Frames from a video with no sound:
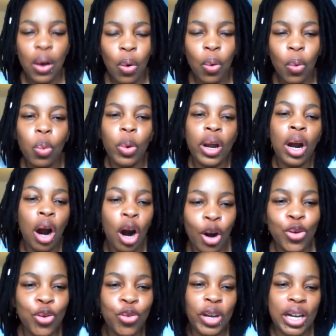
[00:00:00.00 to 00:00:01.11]
where are
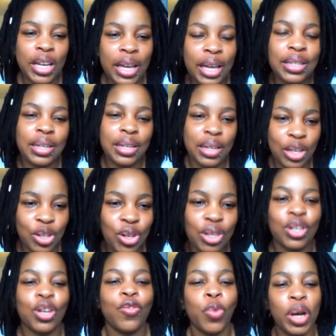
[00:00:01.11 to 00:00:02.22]
you really as an
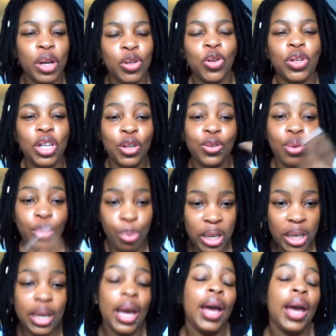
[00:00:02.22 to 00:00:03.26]
initiative? Where do you need to be?